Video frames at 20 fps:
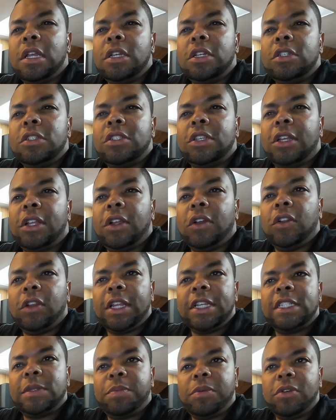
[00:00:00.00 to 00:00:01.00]
So
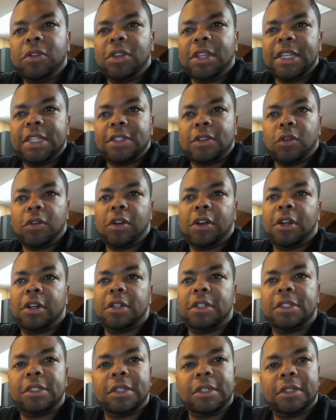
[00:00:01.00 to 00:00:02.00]
let's pull these
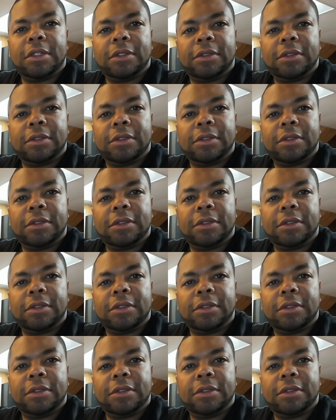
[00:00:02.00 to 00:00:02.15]
orders.